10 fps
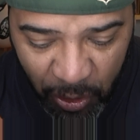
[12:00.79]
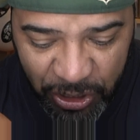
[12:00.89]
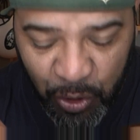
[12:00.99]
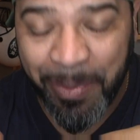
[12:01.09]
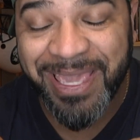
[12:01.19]

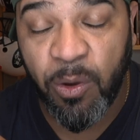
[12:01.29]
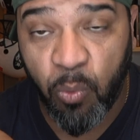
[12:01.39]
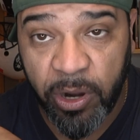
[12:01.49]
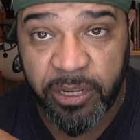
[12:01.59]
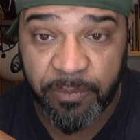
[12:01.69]
only to make it
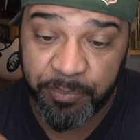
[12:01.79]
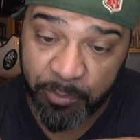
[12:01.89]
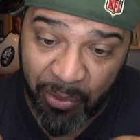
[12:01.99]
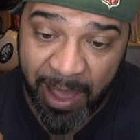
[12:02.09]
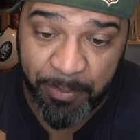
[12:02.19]
work
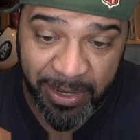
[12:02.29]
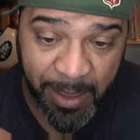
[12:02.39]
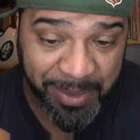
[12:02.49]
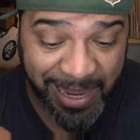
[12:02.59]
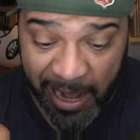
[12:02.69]

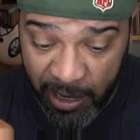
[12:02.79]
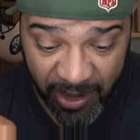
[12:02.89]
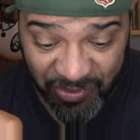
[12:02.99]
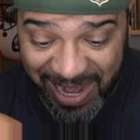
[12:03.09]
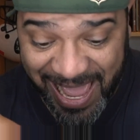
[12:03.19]
properly. I mean, I
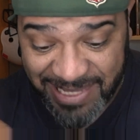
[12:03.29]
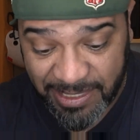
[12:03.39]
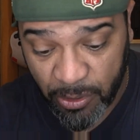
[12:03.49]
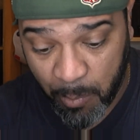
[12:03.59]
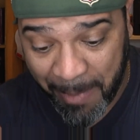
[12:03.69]
love that it has
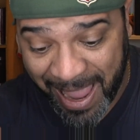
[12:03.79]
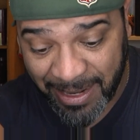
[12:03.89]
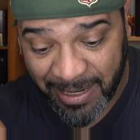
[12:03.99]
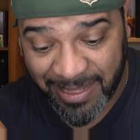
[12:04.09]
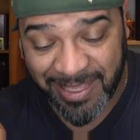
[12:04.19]
a little
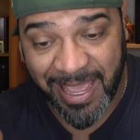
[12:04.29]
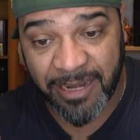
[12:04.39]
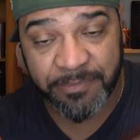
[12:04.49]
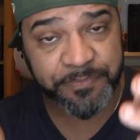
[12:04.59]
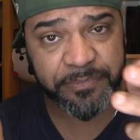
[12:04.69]
magnet at the
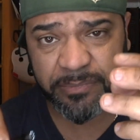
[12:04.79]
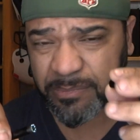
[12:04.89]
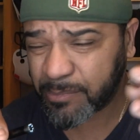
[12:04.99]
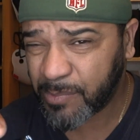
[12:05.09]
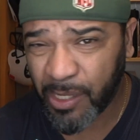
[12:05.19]
end.
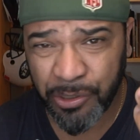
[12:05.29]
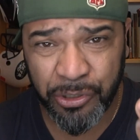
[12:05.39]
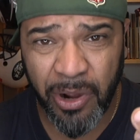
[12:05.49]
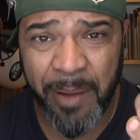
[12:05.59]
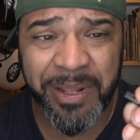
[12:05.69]

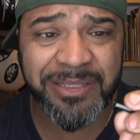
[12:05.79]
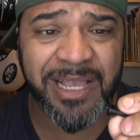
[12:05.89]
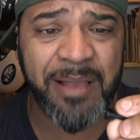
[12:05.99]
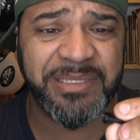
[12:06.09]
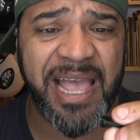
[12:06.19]
You know how many
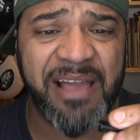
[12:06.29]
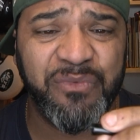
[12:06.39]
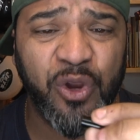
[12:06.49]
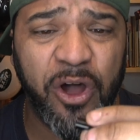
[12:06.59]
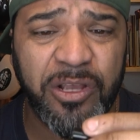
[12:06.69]
times I
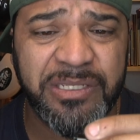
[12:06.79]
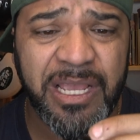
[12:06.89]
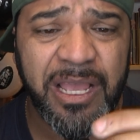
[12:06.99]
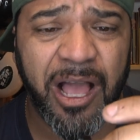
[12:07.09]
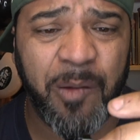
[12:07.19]
have lost
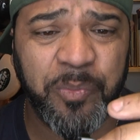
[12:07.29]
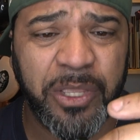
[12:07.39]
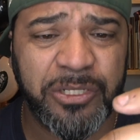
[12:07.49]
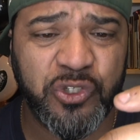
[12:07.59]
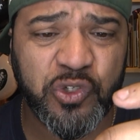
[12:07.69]
um,
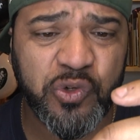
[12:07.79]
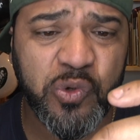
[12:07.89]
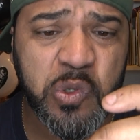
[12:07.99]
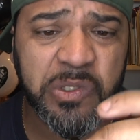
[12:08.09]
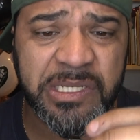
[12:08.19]

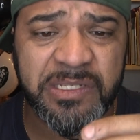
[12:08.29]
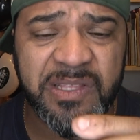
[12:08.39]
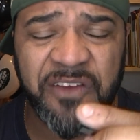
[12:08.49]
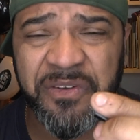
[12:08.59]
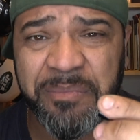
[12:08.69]
screws and
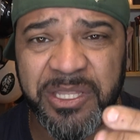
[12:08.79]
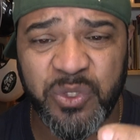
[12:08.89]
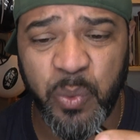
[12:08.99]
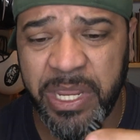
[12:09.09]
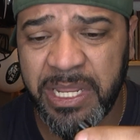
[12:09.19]
stuff in
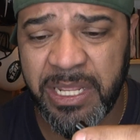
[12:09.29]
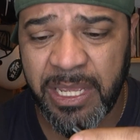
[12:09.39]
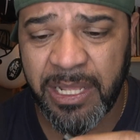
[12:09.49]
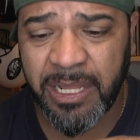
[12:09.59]
between,